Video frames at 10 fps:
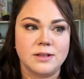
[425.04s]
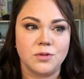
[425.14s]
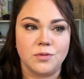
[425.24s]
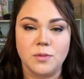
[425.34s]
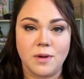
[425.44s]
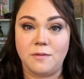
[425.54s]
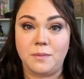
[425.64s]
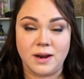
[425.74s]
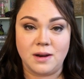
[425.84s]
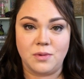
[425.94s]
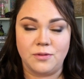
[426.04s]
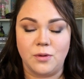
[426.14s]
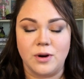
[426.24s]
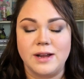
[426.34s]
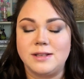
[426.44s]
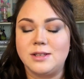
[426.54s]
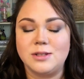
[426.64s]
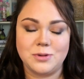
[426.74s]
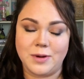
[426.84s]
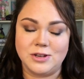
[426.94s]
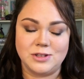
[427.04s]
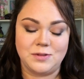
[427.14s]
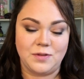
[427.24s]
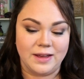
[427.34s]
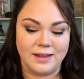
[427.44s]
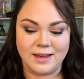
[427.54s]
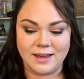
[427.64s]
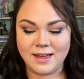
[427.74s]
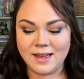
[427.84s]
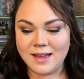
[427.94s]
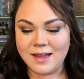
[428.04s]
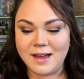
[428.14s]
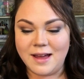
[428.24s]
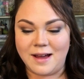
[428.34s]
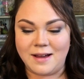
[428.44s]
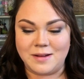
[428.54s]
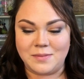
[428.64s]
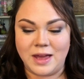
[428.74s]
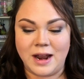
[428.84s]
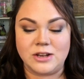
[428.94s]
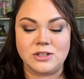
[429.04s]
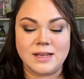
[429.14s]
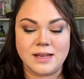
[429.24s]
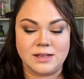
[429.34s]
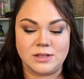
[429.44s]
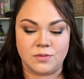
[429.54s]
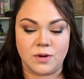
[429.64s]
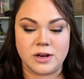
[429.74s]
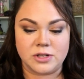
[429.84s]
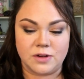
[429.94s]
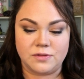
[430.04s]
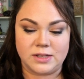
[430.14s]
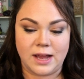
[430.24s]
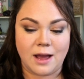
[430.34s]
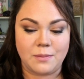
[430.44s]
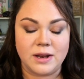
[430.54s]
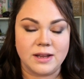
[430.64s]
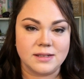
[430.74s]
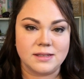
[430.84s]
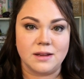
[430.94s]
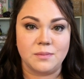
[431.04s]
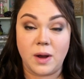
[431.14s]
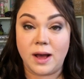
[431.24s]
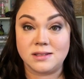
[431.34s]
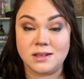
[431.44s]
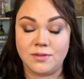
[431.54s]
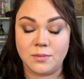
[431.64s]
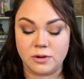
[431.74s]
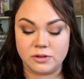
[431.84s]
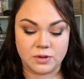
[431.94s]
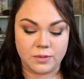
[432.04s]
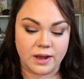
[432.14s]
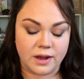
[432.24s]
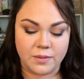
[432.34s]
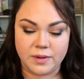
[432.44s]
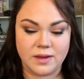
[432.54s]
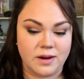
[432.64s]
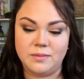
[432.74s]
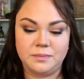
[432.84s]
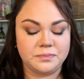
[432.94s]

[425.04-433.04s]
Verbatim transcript: it's a room i've been in before it's the strangest feeling um, and i just get this rush of just happiness and positive emotion when i go in there